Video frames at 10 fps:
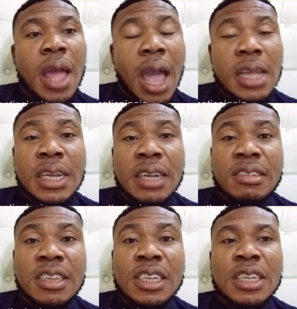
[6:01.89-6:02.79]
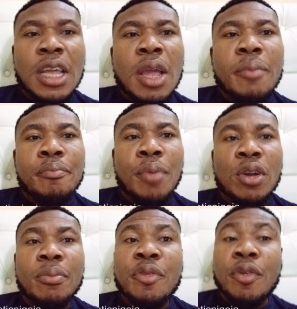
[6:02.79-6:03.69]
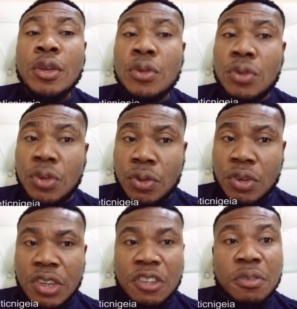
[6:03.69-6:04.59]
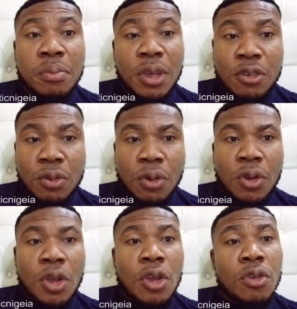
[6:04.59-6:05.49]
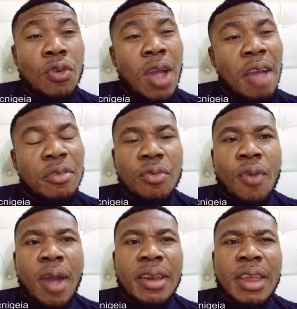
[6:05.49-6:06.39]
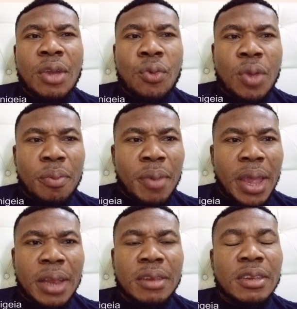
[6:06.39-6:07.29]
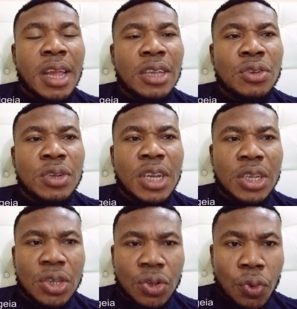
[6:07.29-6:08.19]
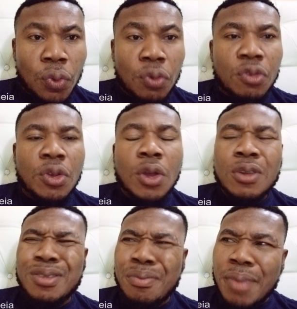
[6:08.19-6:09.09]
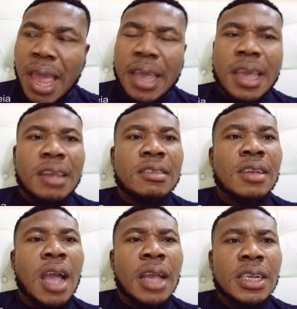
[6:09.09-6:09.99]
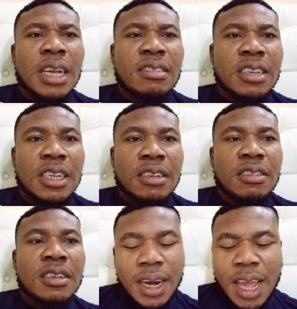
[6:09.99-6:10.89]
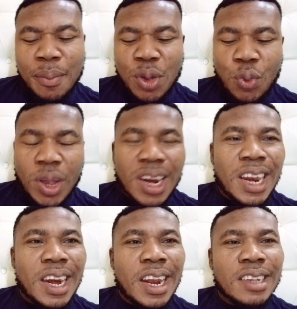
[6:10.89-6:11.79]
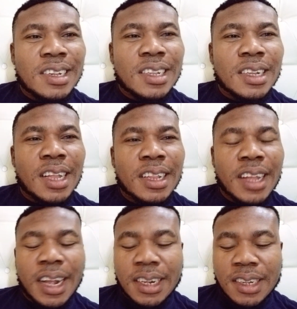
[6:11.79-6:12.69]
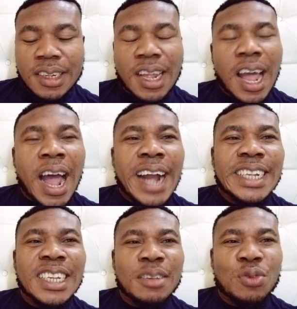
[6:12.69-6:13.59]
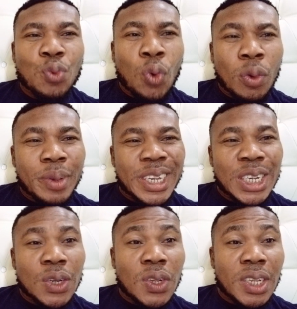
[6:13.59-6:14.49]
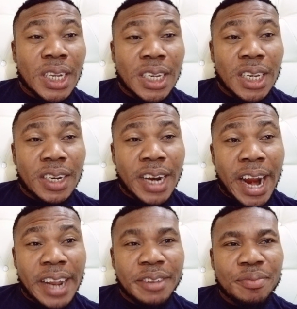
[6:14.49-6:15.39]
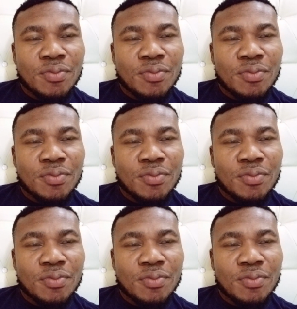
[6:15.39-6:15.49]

Are you getting it? But before you do this, make sure you have the right equipment that you can use to make it. Are you getting it? Let me quickly list the things, the items we'll be using, right?